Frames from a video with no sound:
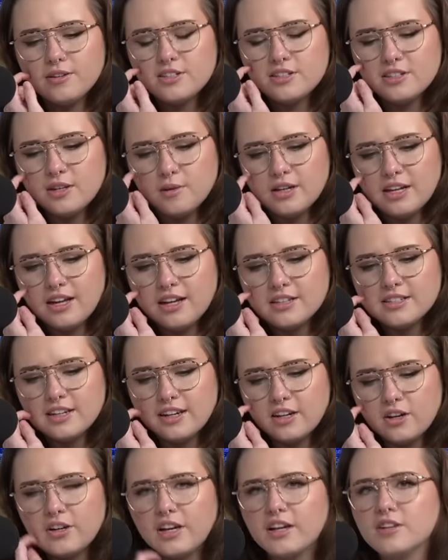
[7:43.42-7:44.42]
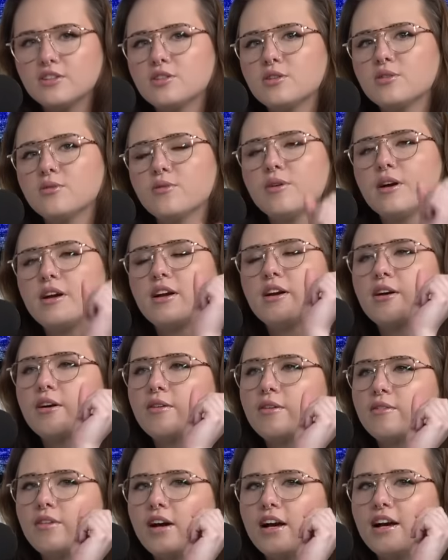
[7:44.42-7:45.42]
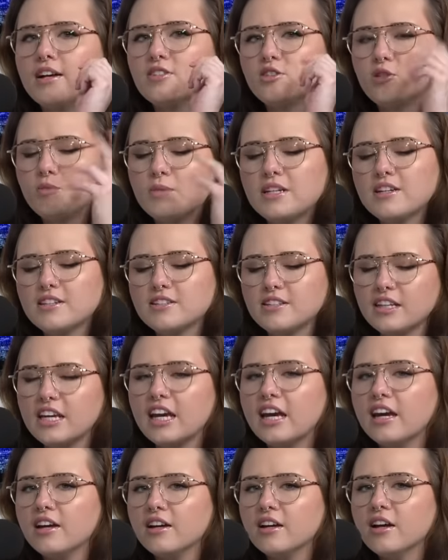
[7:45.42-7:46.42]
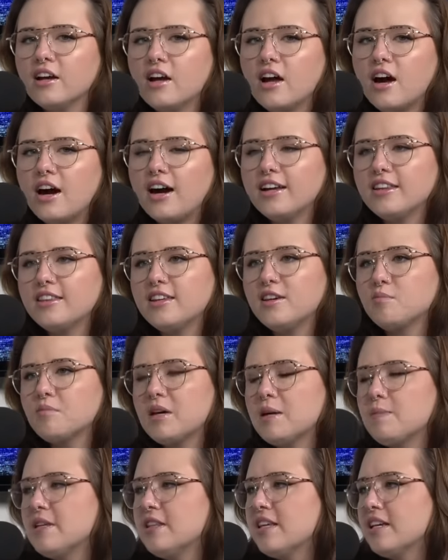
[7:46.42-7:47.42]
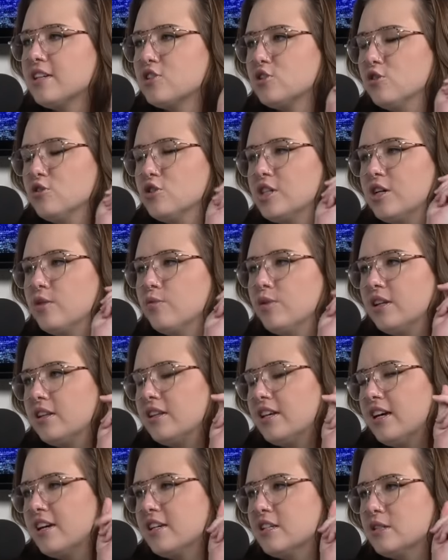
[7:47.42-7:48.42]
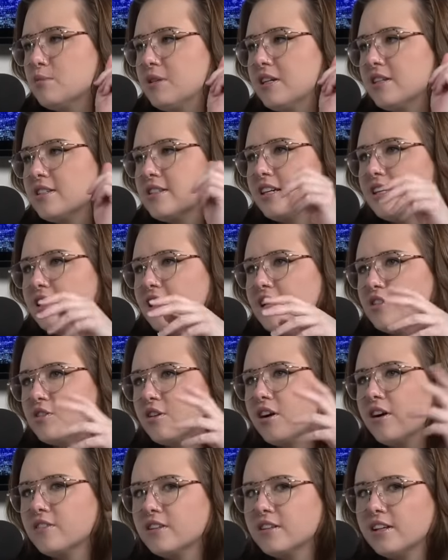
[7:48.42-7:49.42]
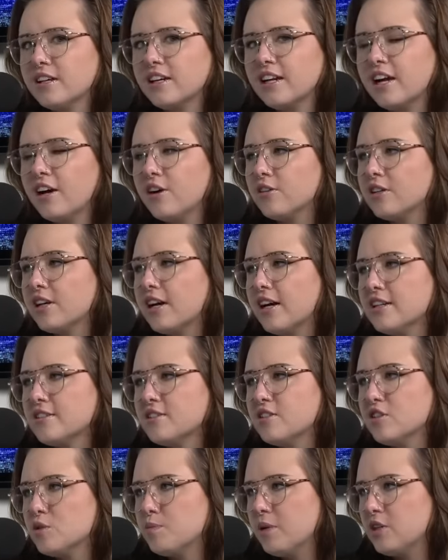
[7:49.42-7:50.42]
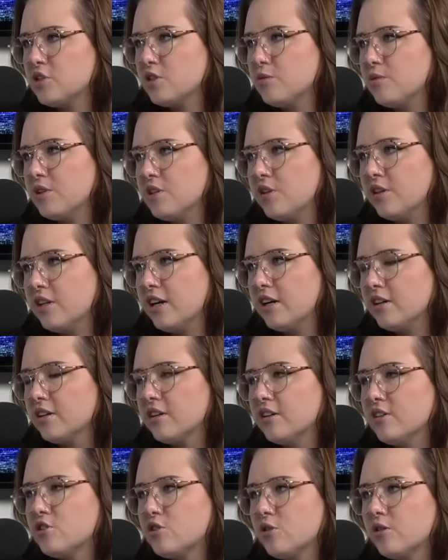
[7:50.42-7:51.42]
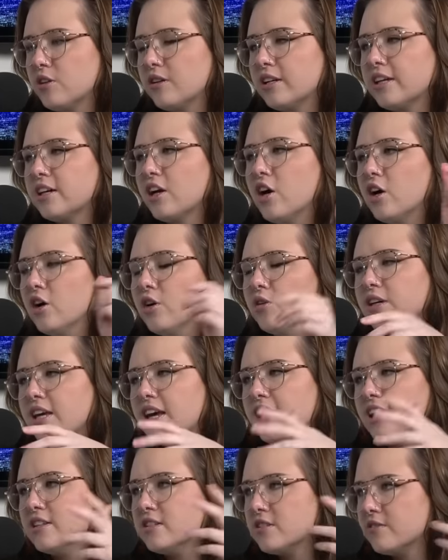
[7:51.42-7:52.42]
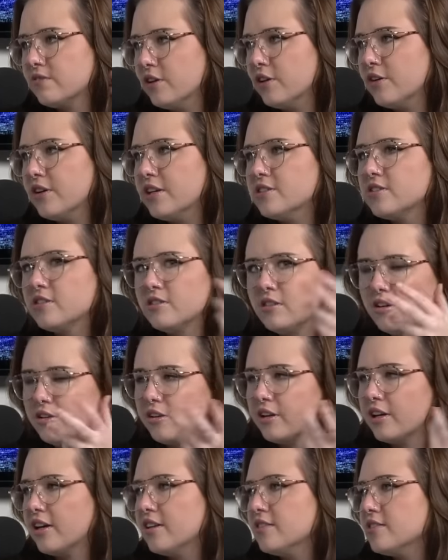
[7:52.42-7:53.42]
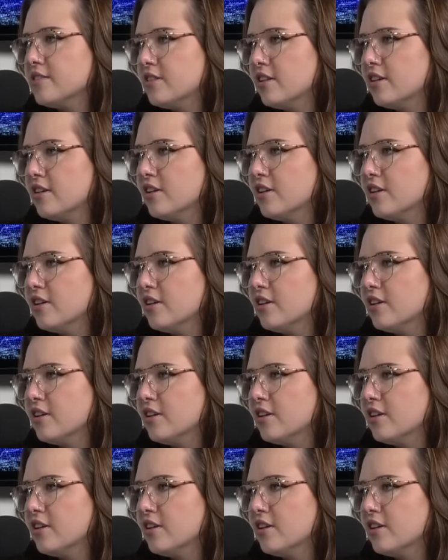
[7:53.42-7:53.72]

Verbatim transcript: would see it as like, okay, so as speaking as a gay, I think maybe they associate with gays because like gays are often like an outcast, especially when you're younger. So they're like, oh, gays, furries, theater kids,